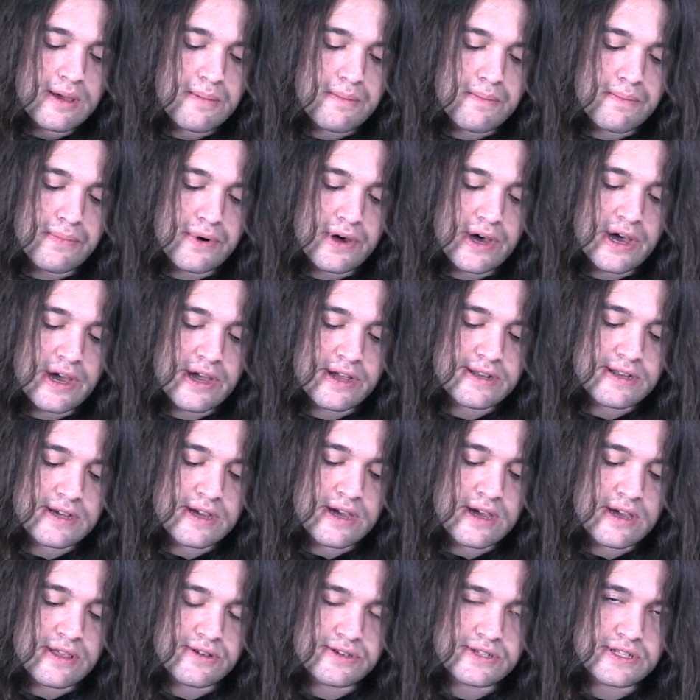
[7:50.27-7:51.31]
but
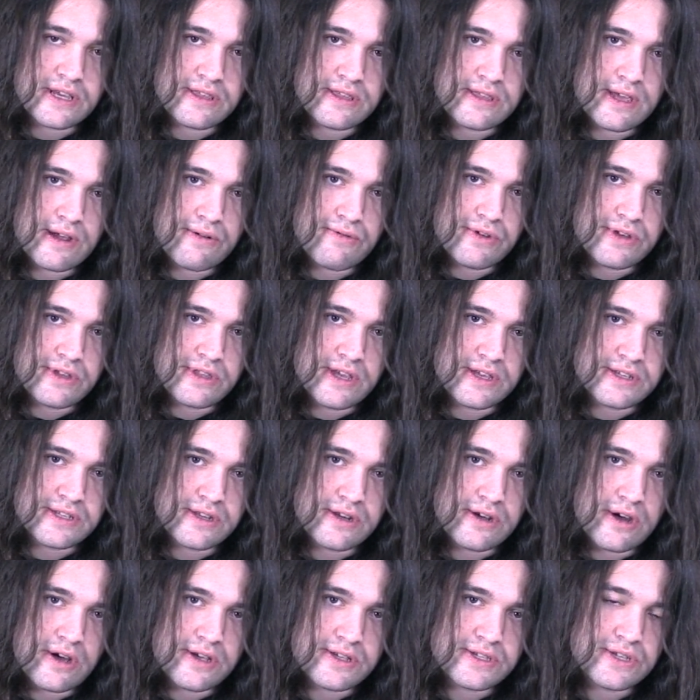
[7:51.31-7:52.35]
uh, there's nothing that really does
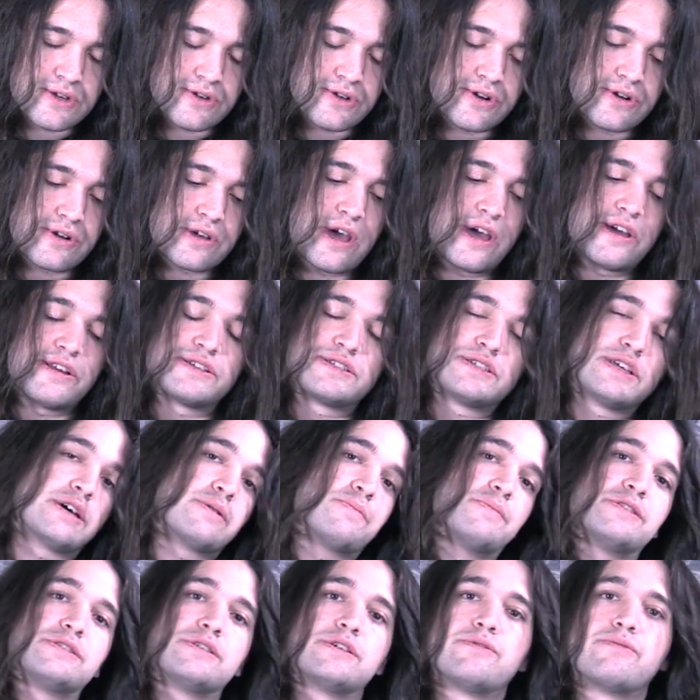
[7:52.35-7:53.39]
it all. So you're kind of
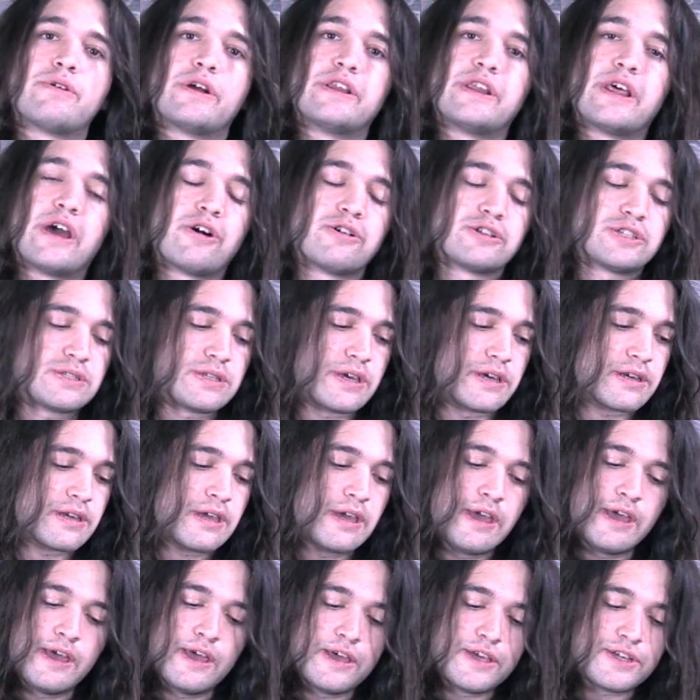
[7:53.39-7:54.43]
segmented right now. It's
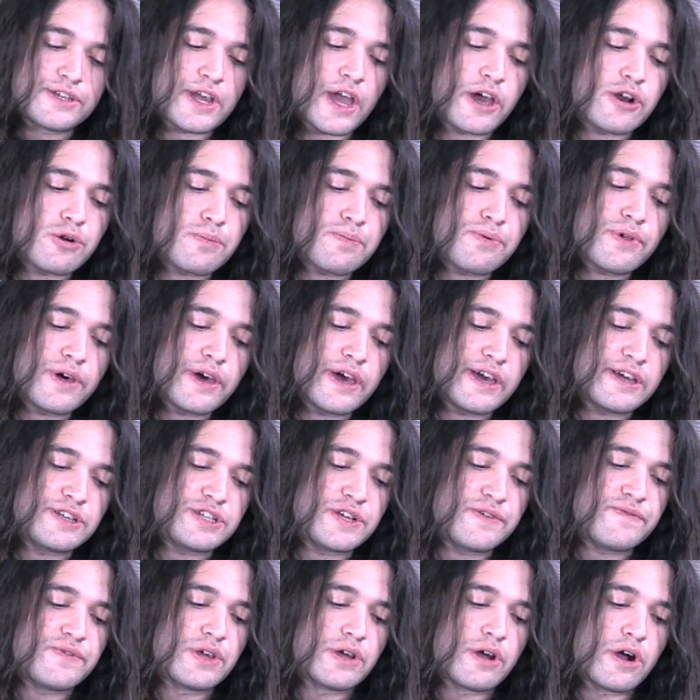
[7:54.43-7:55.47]
like Shadowplay,
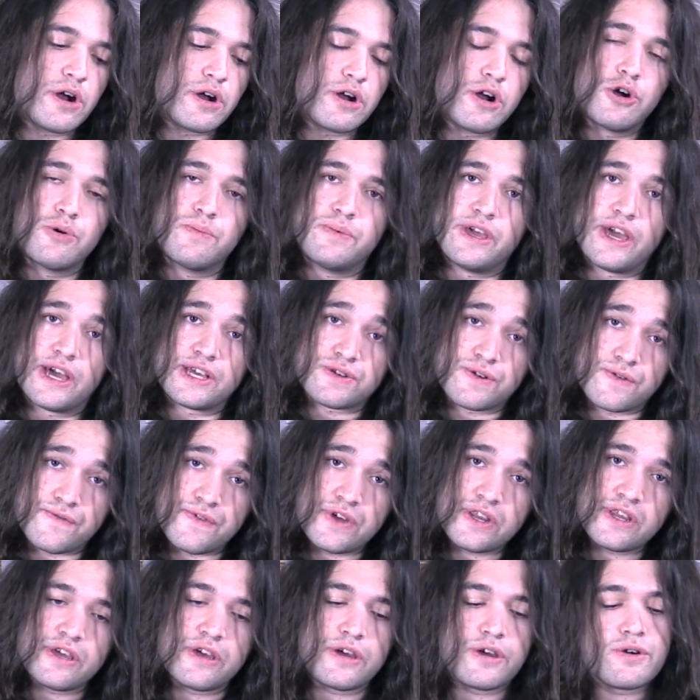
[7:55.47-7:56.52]
G V R, O B S for
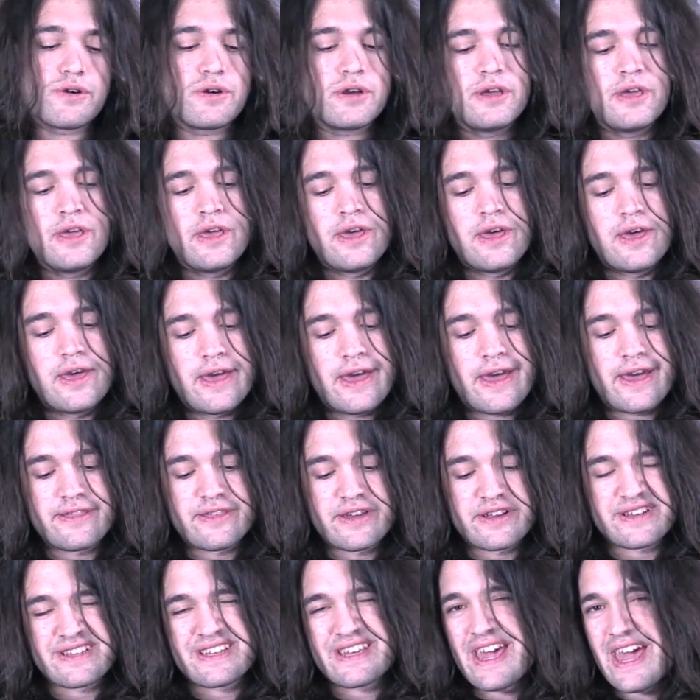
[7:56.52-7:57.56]
video, and
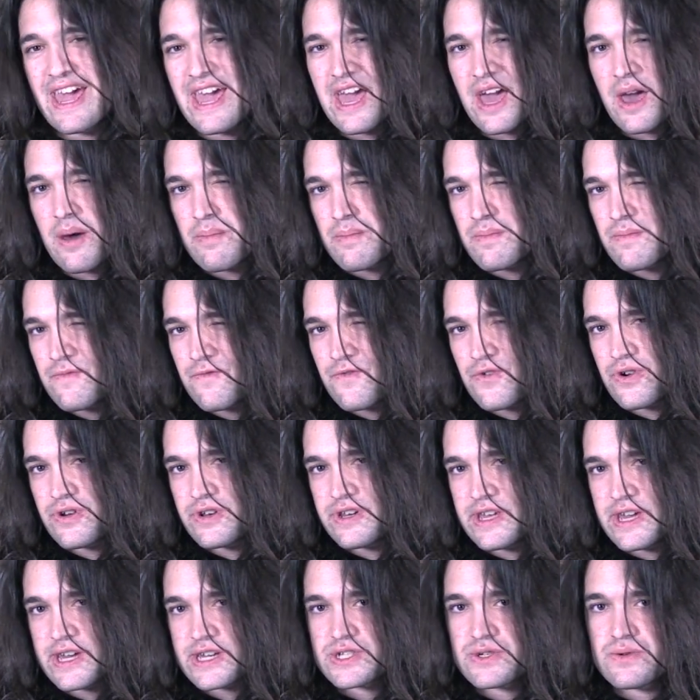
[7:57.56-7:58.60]
then CAM for
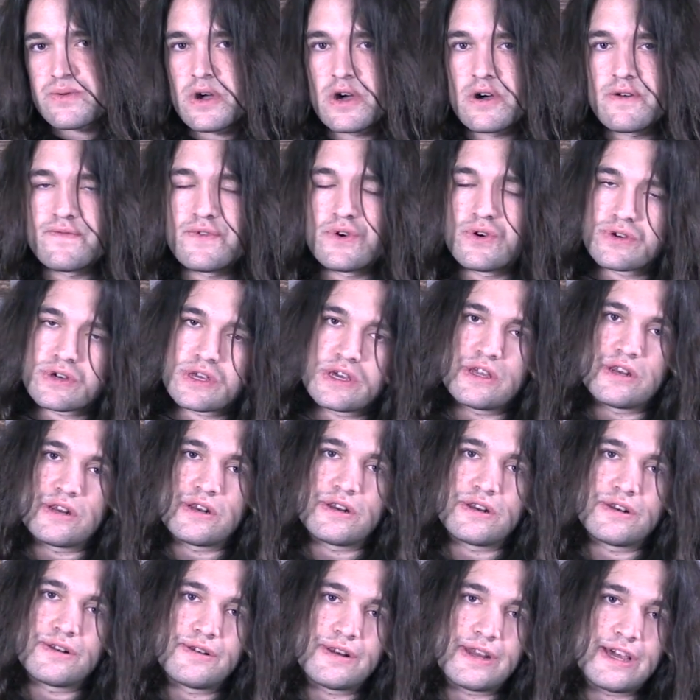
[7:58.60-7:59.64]
D X twelve,
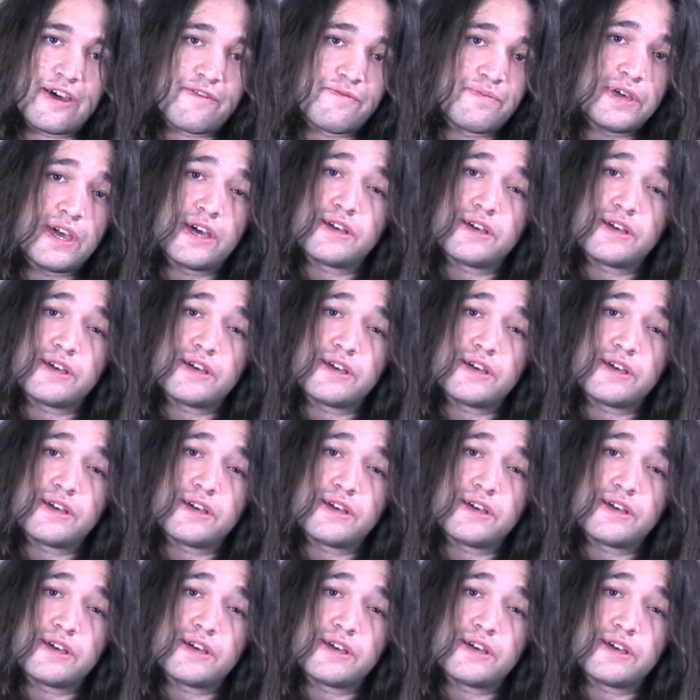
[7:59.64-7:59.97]
Vulkan, F